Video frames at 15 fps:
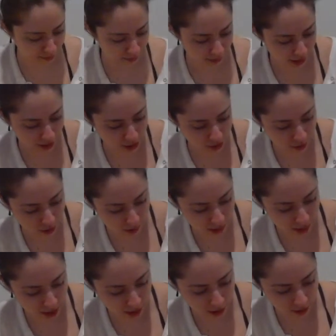Didn't know you were
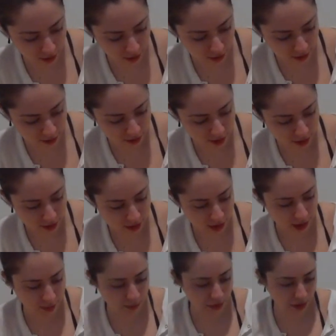there.
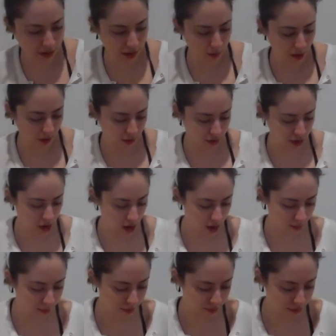Is put them on the
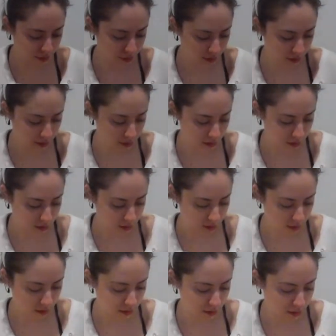top.
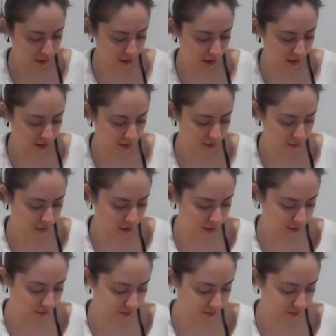Okay, well.